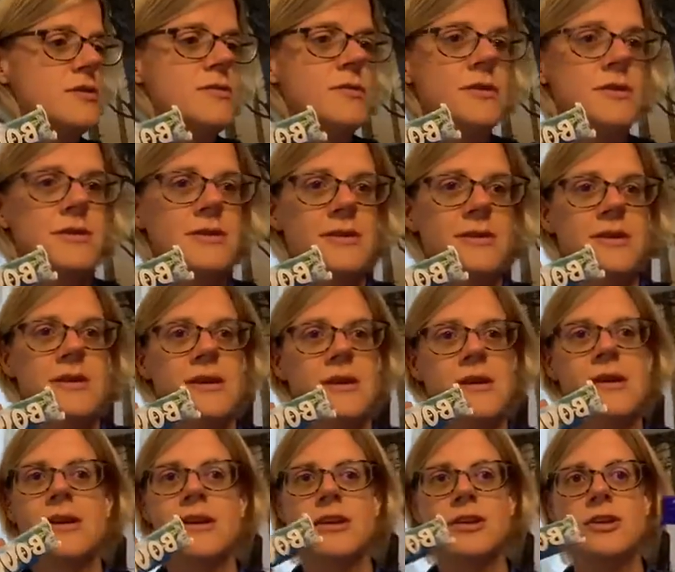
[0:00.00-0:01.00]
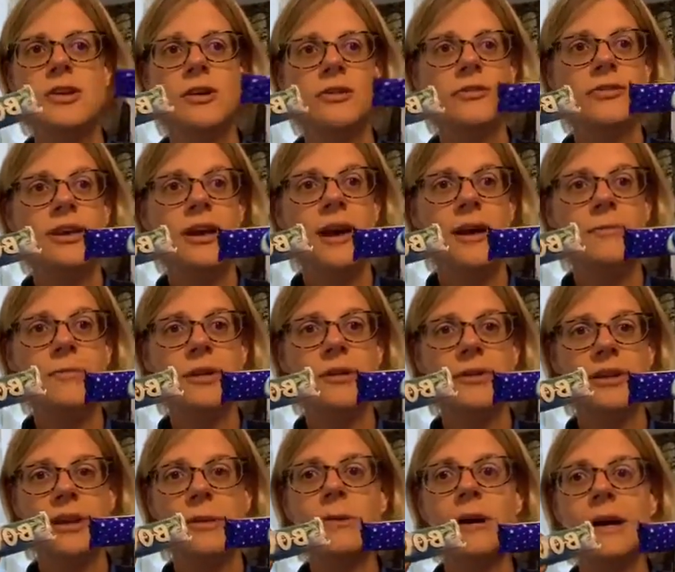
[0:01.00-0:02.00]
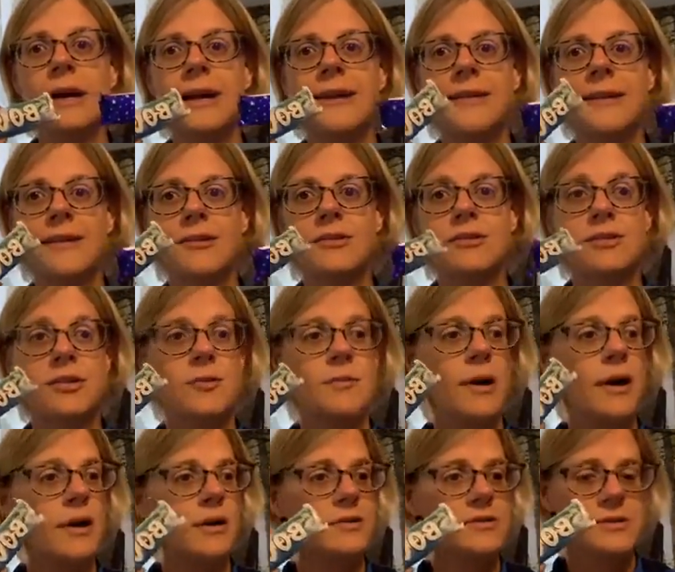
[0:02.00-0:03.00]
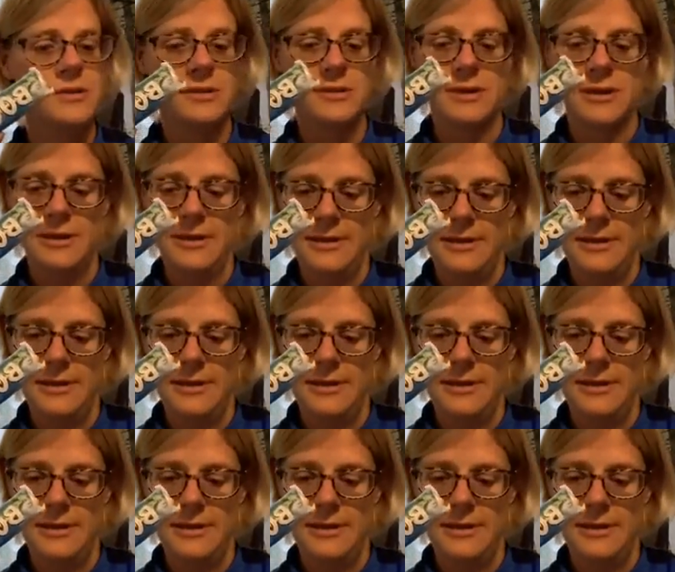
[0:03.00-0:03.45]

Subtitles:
to yonder Milky Way, there are 2 bars.